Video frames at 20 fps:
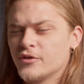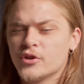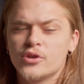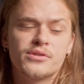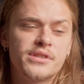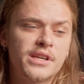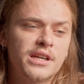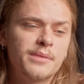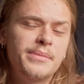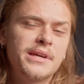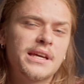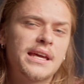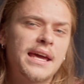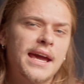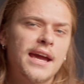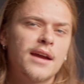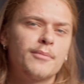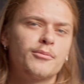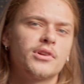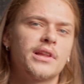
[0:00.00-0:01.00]
you're using a big
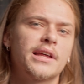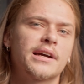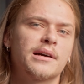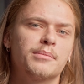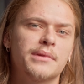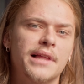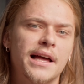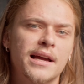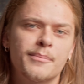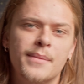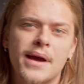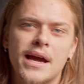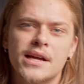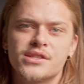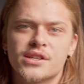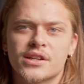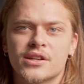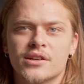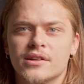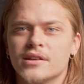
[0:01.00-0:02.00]
camera like a
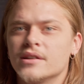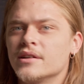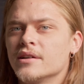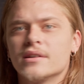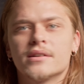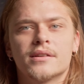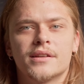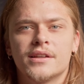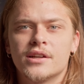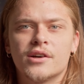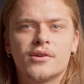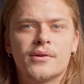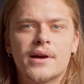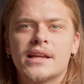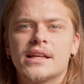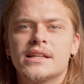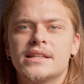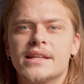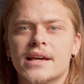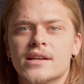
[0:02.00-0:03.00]
Blackmagic or, you know,
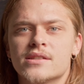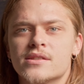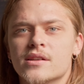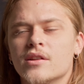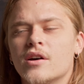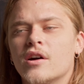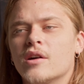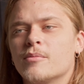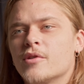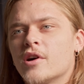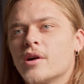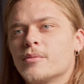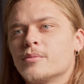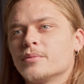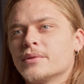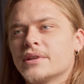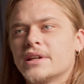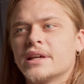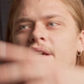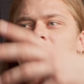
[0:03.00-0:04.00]
any DSLR,
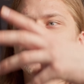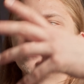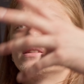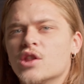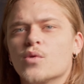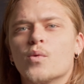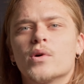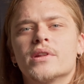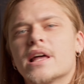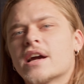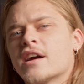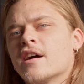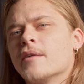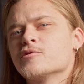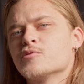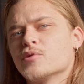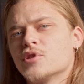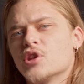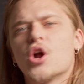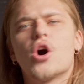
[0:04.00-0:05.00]
probably get the one that
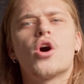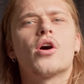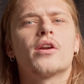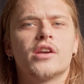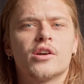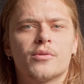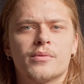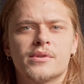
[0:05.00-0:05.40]
comes with an audio